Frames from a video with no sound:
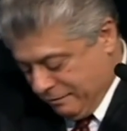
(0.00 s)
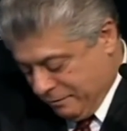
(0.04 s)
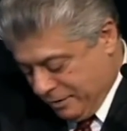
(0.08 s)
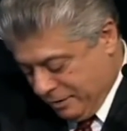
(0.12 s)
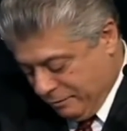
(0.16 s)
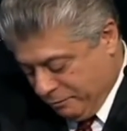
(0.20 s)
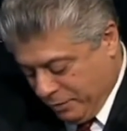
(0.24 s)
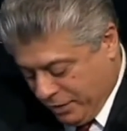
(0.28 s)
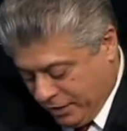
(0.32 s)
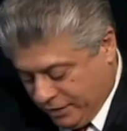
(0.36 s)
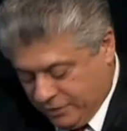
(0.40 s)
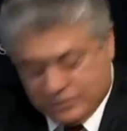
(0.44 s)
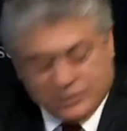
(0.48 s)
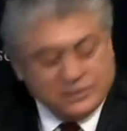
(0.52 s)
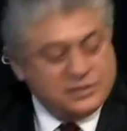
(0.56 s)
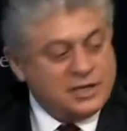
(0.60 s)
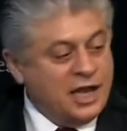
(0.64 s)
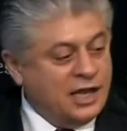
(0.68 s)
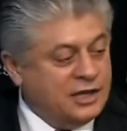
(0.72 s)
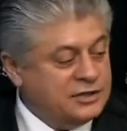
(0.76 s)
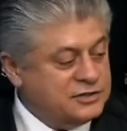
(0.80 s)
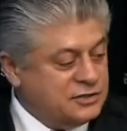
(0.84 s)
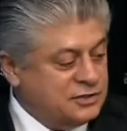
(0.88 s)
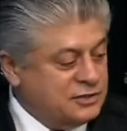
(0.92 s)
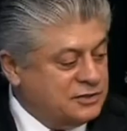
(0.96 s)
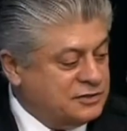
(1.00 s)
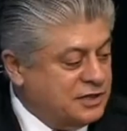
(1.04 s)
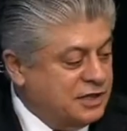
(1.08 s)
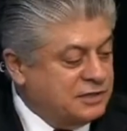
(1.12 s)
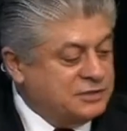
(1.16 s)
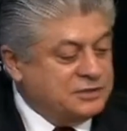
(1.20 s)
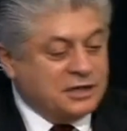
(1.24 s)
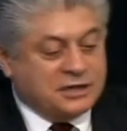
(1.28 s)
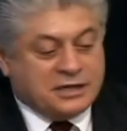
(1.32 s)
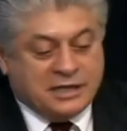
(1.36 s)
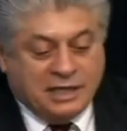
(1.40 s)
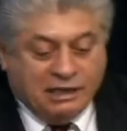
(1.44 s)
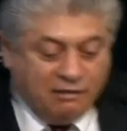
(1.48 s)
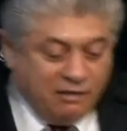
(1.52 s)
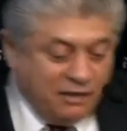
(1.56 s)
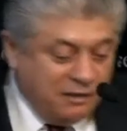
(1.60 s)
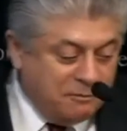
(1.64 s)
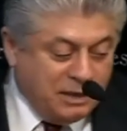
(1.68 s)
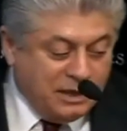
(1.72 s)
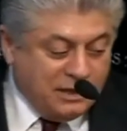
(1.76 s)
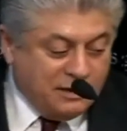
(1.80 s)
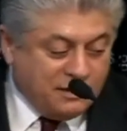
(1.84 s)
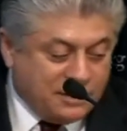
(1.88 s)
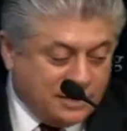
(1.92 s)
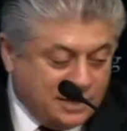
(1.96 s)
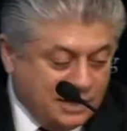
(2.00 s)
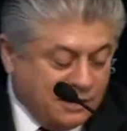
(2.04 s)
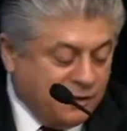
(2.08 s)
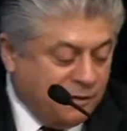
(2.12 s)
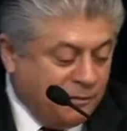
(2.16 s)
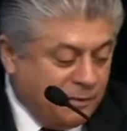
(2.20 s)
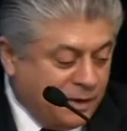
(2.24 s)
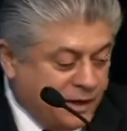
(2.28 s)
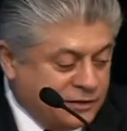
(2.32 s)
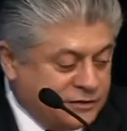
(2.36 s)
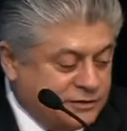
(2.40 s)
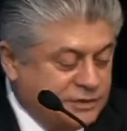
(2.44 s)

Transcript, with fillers: my buddy Stossel says, You're killing me, you're killing me.